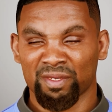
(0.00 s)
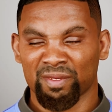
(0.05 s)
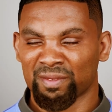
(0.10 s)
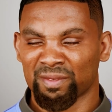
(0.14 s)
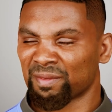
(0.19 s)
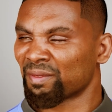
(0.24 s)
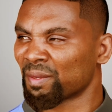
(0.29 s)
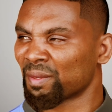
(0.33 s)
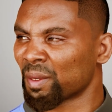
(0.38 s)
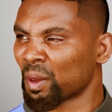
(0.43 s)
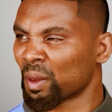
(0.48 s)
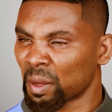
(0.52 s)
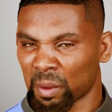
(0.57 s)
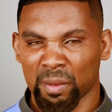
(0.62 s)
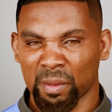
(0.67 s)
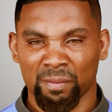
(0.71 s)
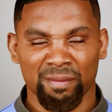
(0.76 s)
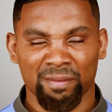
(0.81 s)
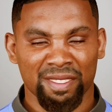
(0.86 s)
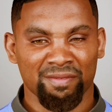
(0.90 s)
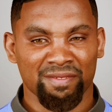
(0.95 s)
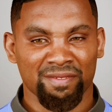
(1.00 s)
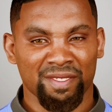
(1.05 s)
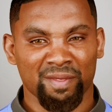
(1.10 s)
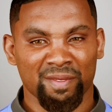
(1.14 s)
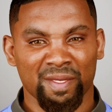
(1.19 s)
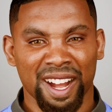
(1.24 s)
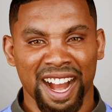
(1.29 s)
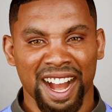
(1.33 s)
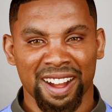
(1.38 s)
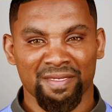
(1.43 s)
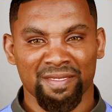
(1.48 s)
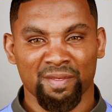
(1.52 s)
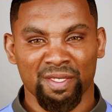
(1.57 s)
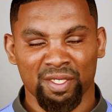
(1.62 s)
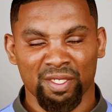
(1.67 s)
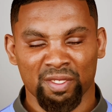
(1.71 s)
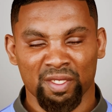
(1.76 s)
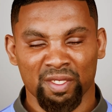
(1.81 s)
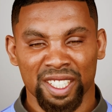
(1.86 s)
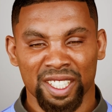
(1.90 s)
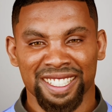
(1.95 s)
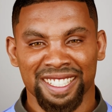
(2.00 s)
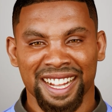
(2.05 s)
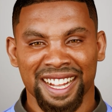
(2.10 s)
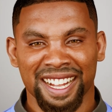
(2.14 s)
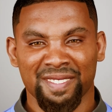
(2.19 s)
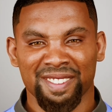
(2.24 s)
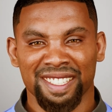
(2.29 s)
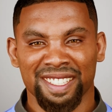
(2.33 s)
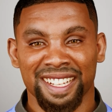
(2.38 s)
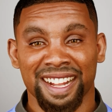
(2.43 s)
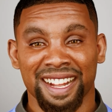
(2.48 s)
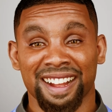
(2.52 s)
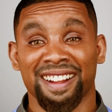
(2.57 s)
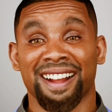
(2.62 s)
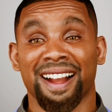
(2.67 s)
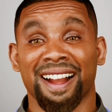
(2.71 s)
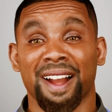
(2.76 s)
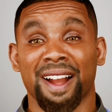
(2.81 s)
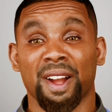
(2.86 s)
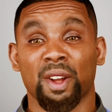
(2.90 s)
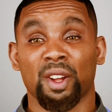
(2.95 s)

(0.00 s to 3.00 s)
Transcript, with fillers: So to all my fellow Android users out there,